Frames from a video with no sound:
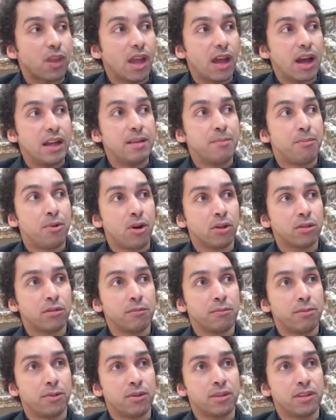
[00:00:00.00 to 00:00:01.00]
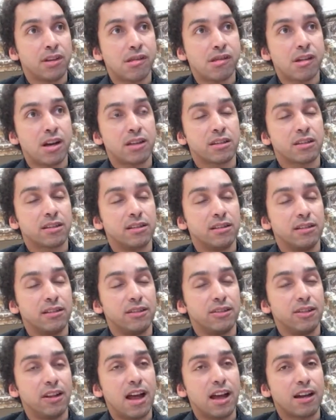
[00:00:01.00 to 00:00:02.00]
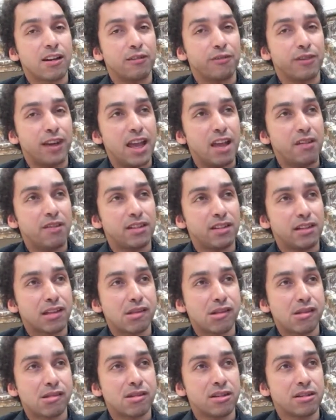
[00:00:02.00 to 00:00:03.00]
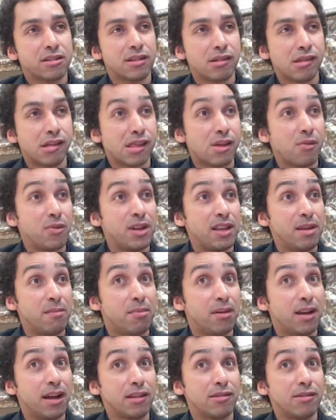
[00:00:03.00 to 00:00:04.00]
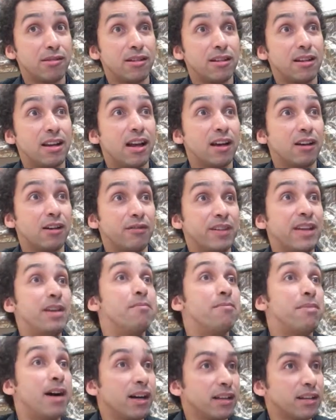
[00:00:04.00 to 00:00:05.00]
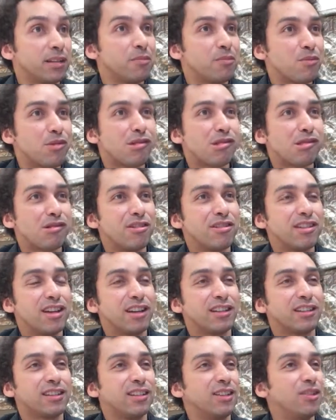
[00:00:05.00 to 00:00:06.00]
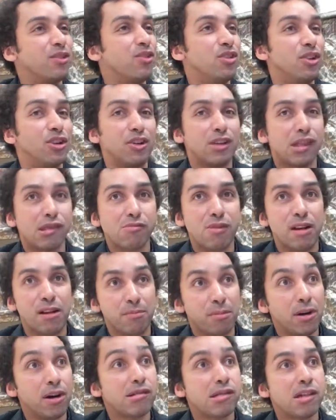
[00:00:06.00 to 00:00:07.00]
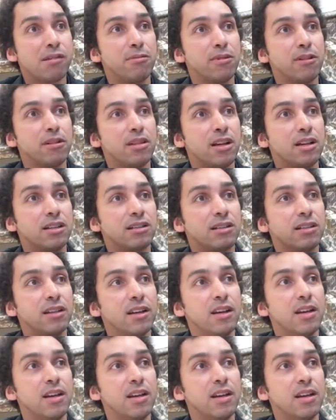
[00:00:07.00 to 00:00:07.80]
An important point is that the lack of evidence does not necessarily imply the lack of impact. So that it's well possible that